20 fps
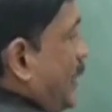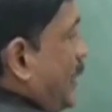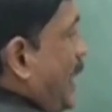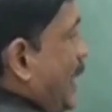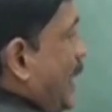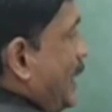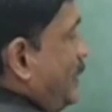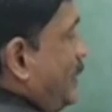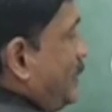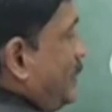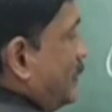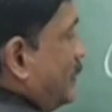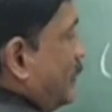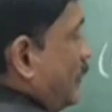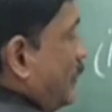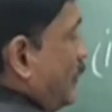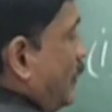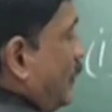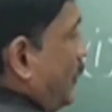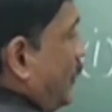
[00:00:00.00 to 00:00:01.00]

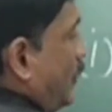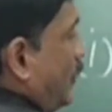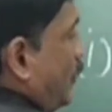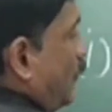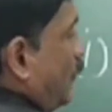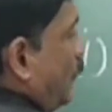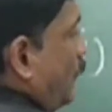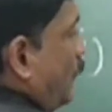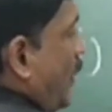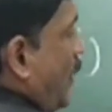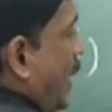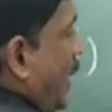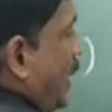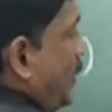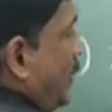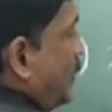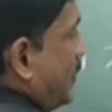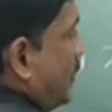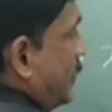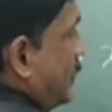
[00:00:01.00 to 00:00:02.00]
and
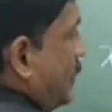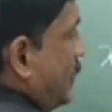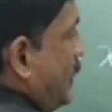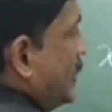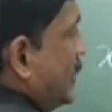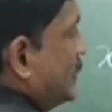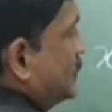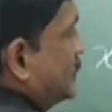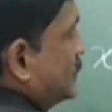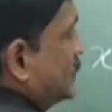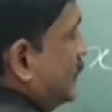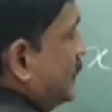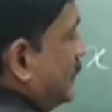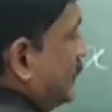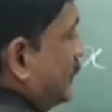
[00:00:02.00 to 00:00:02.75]
y is